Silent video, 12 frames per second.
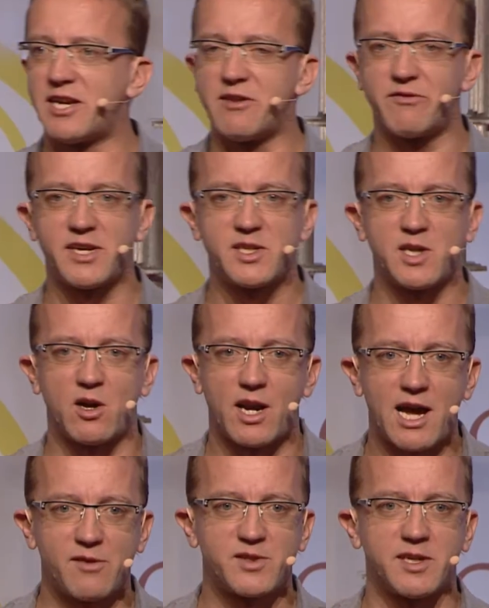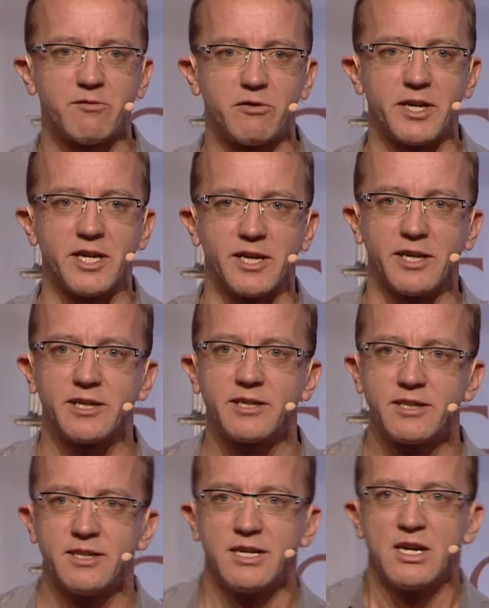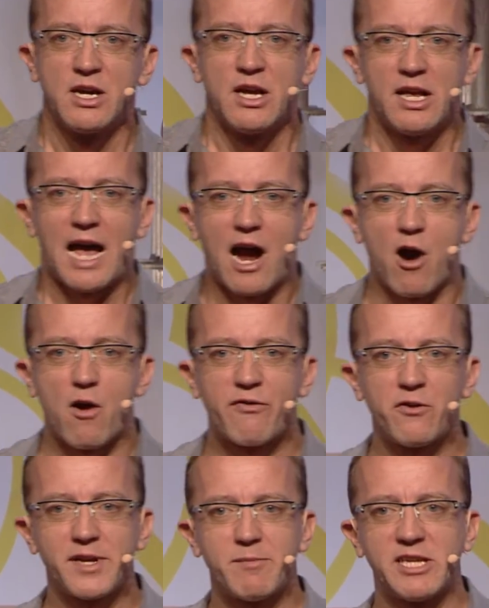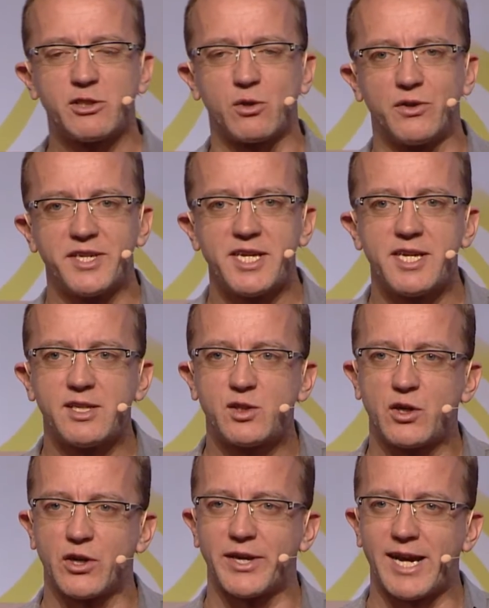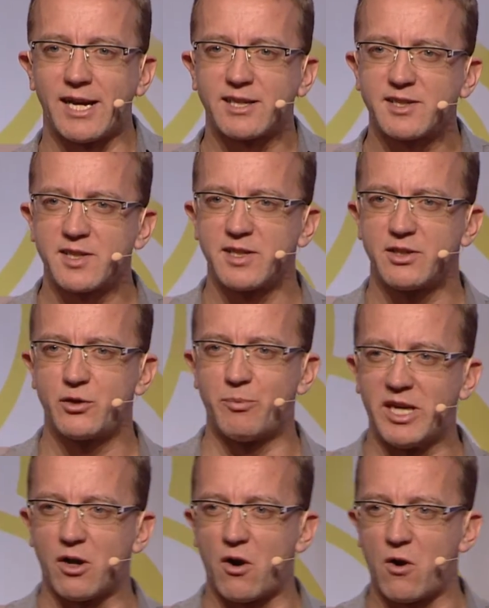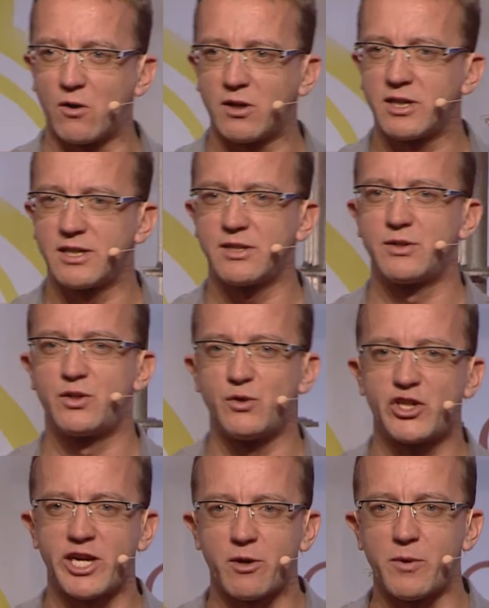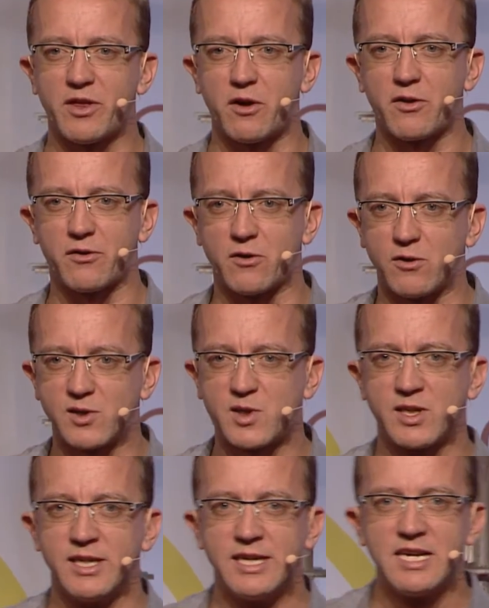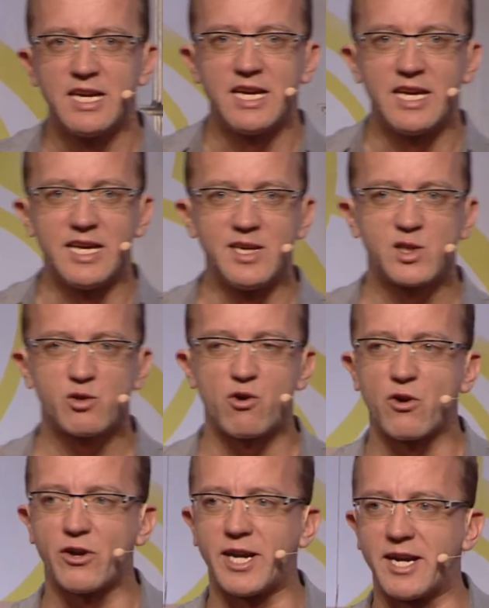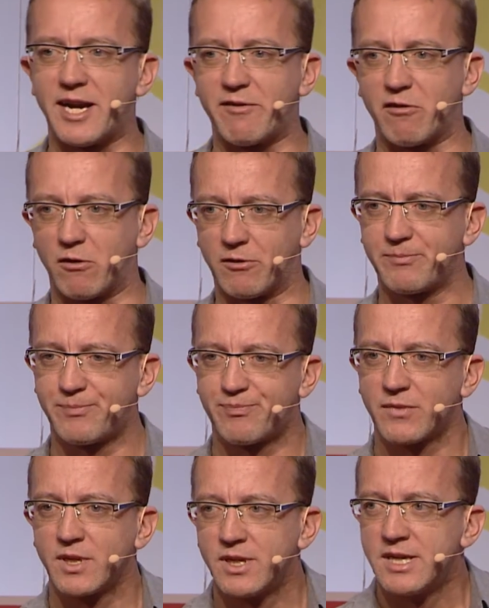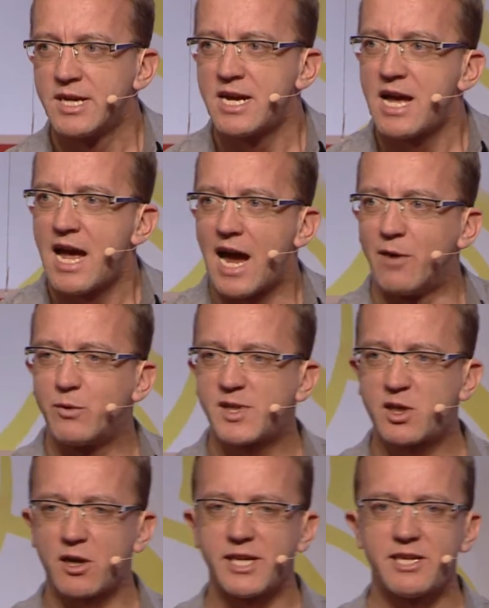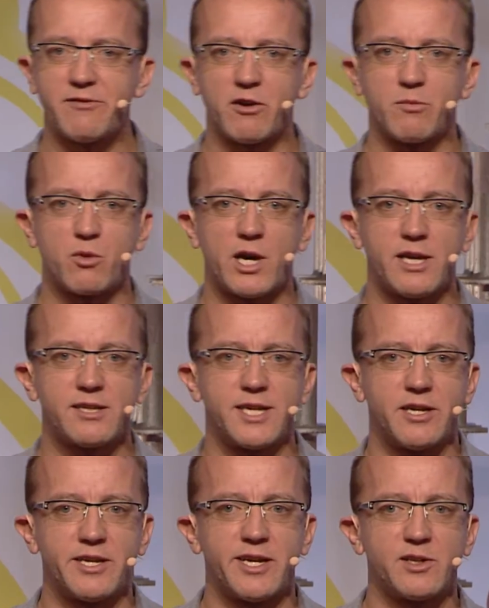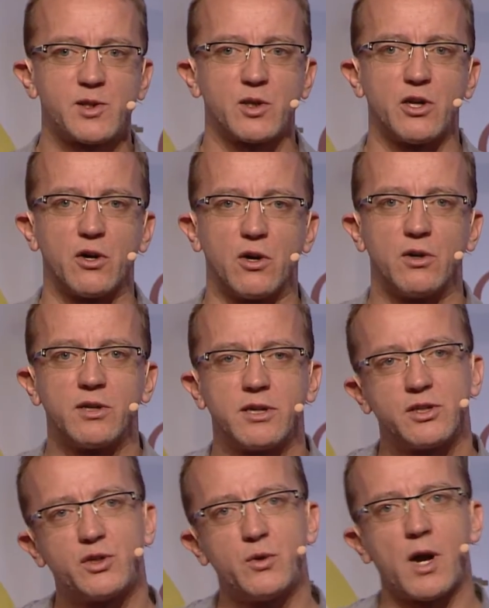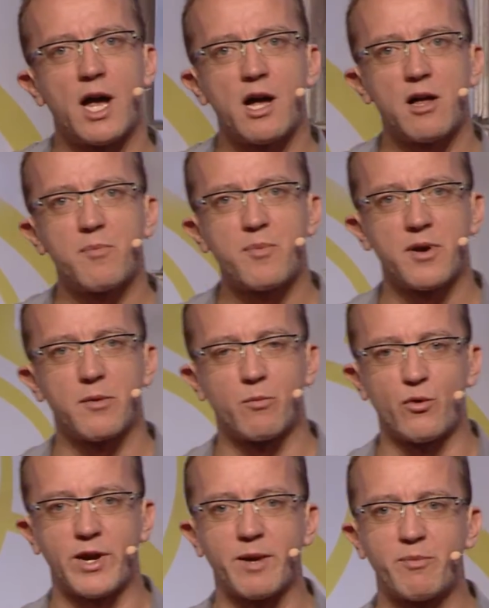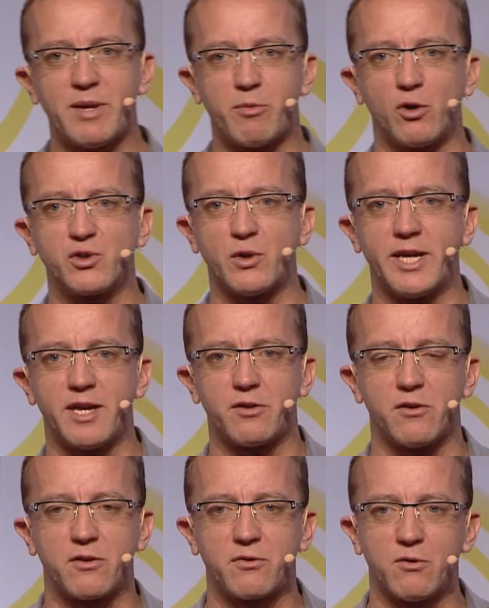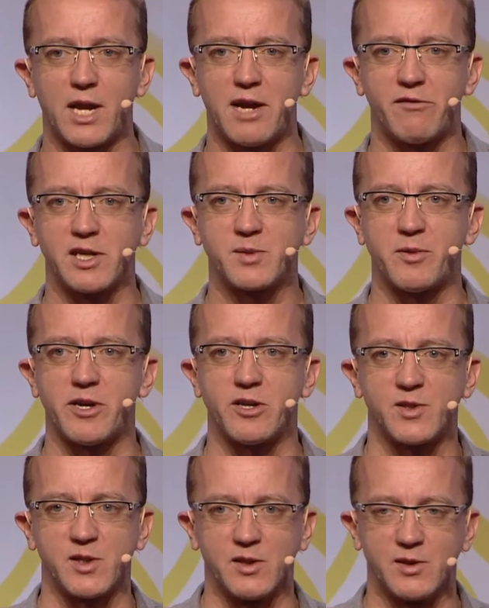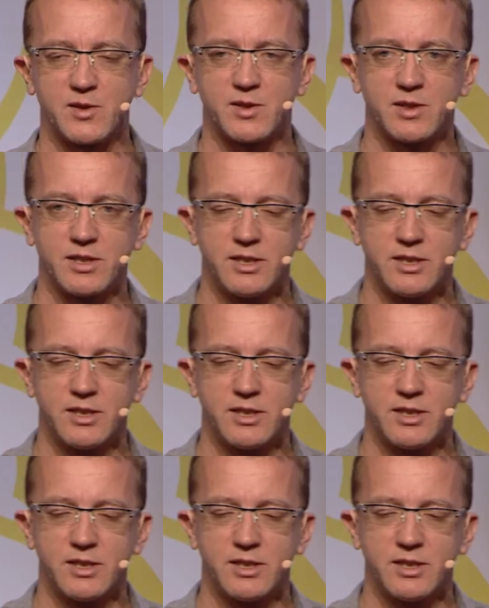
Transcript: invades our lives every day, our fundamental need to connect, to belong, to share with others is stronger than ever. And we started Eventbrite 10 years ago to help bring people together through live experiences.